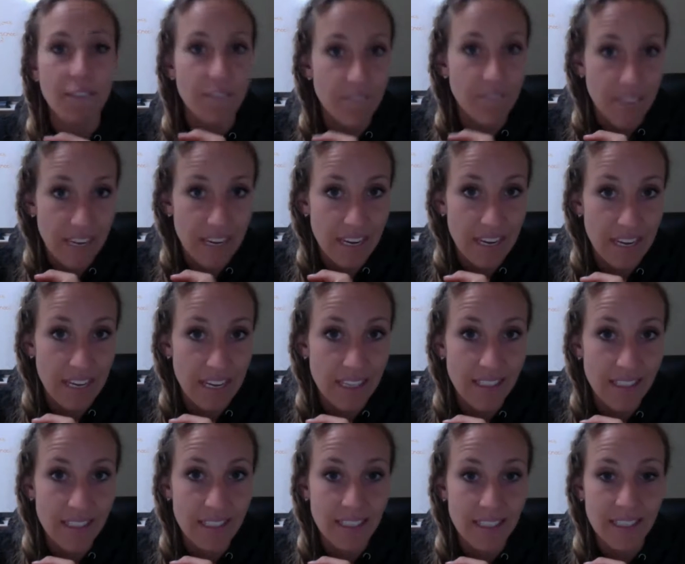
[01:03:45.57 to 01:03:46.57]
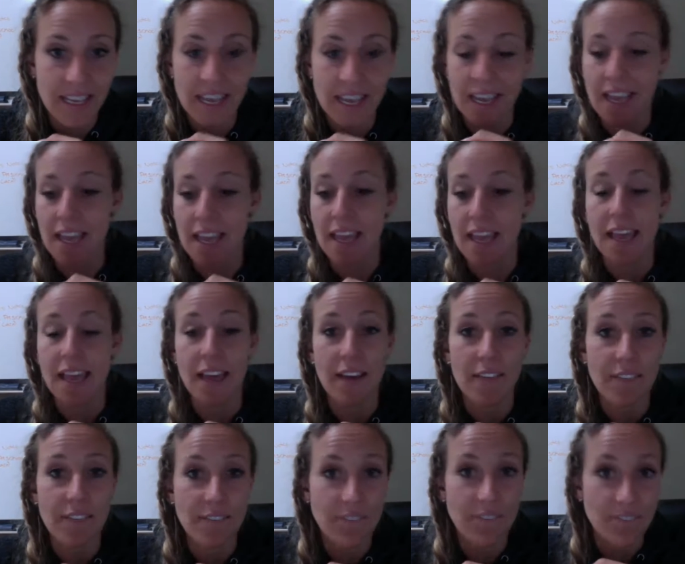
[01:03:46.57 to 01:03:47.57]
fitness,
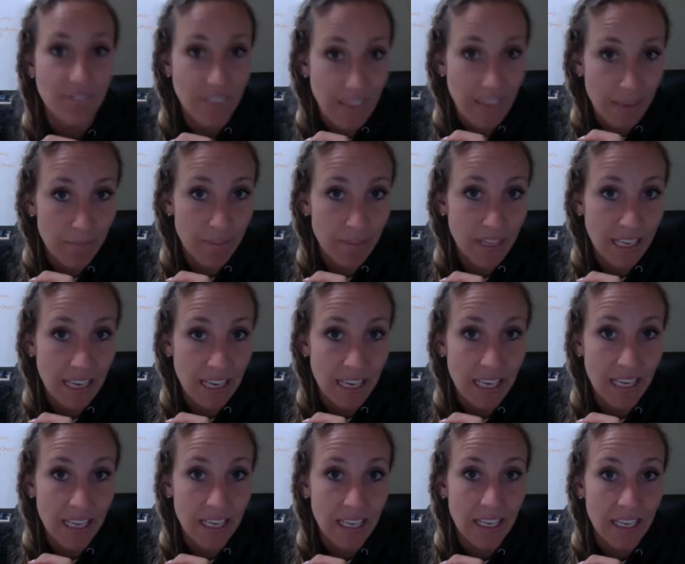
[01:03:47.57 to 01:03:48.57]
family,